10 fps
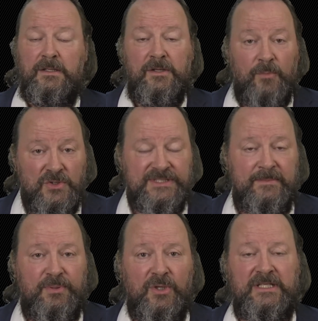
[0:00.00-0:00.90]
The most
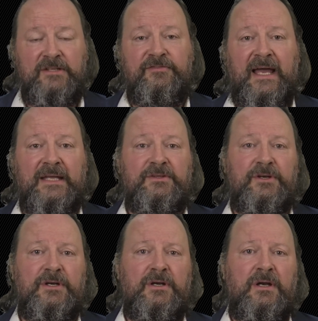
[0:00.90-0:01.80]
important
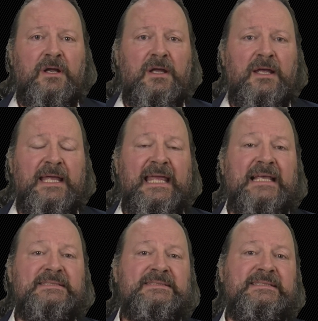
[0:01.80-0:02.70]
factor
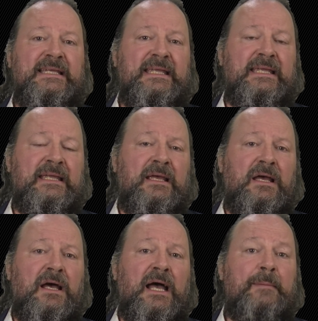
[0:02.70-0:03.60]
is the
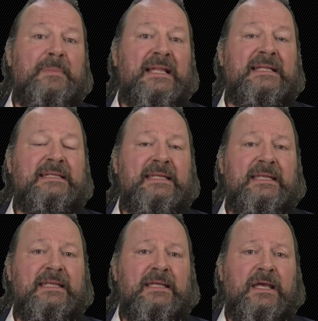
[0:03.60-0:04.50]

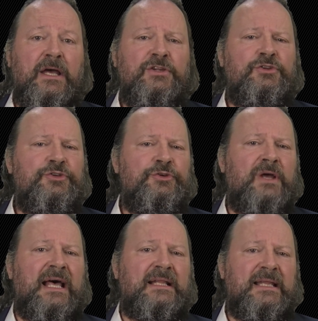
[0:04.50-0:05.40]
ability to
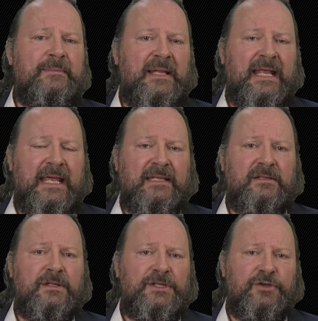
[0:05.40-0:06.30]

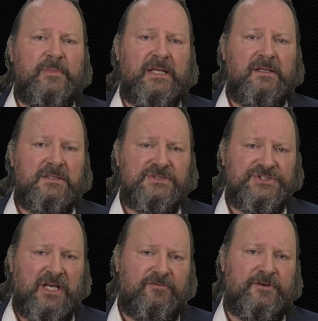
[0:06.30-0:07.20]
eliminate human
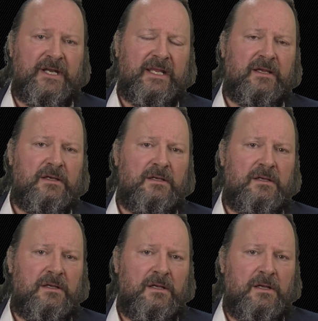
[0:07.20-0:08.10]
suffering.
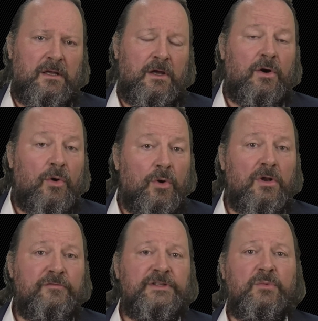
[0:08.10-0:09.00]
All
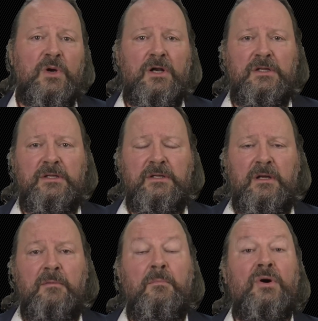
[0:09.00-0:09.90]
over the world,
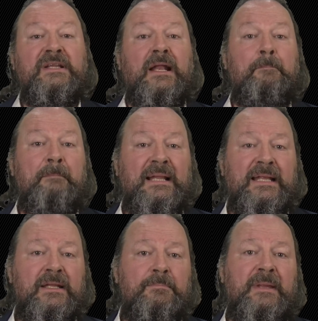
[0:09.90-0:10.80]
more than 1
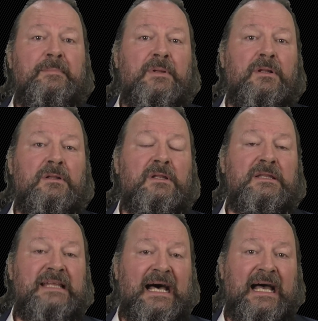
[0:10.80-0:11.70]
million people
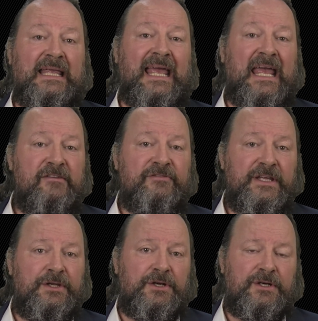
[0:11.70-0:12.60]
die every
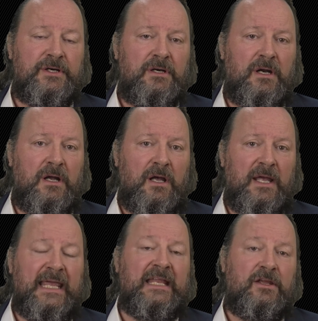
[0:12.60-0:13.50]
year
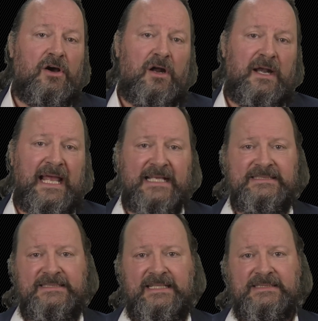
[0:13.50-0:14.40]
in car
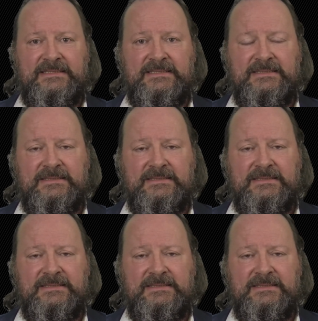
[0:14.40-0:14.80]
accidents.